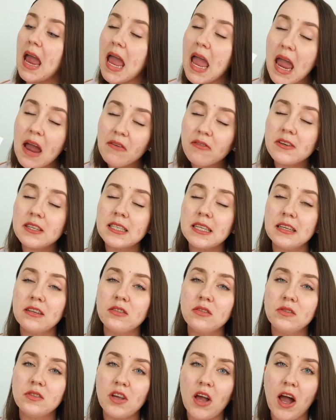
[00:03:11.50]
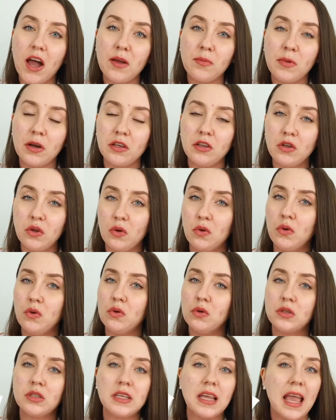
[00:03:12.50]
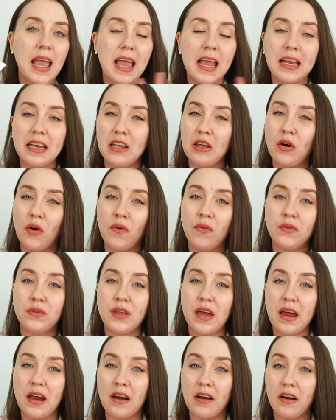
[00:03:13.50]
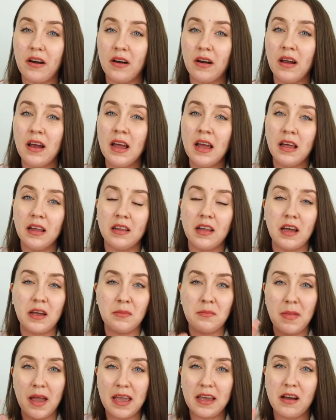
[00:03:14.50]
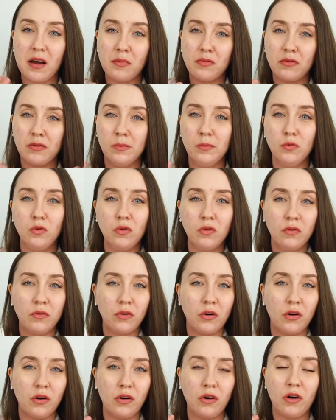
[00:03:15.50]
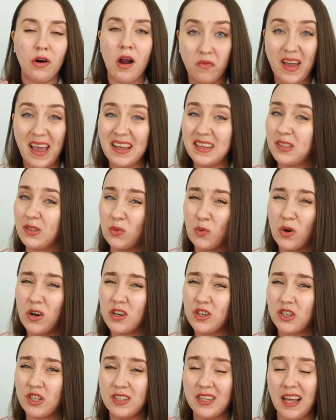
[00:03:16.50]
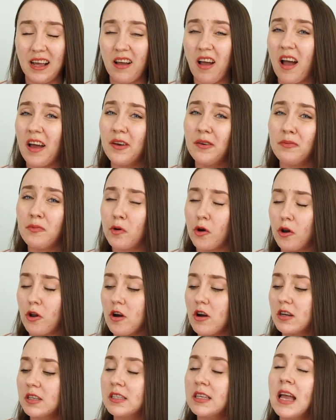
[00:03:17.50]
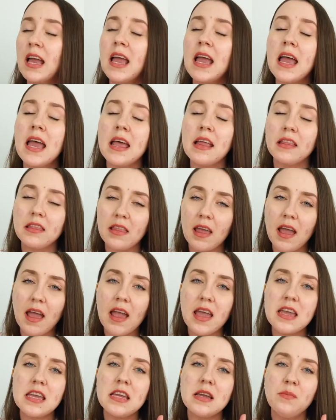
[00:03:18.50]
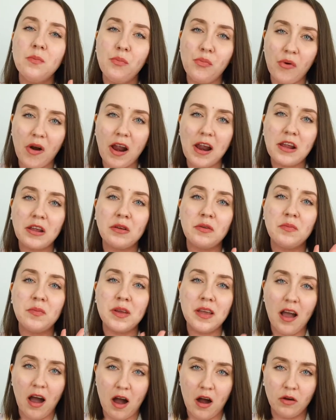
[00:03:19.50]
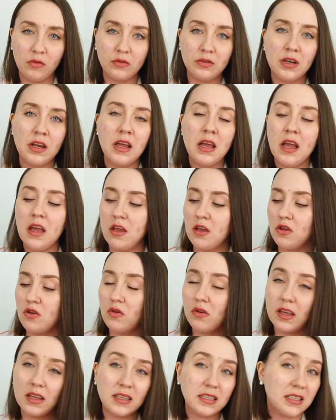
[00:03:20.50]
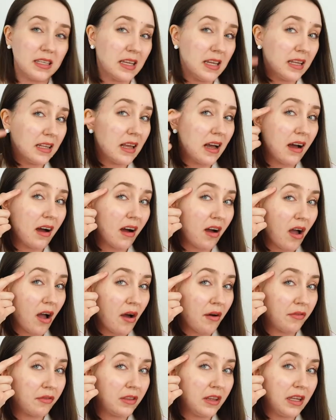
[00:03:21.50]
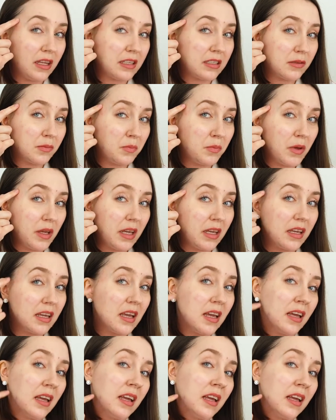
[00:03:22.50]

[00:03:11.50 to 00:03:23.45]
Every single time I use any of their like makeup remover, face wash, that kind of products, they break me out. You can see that I have these big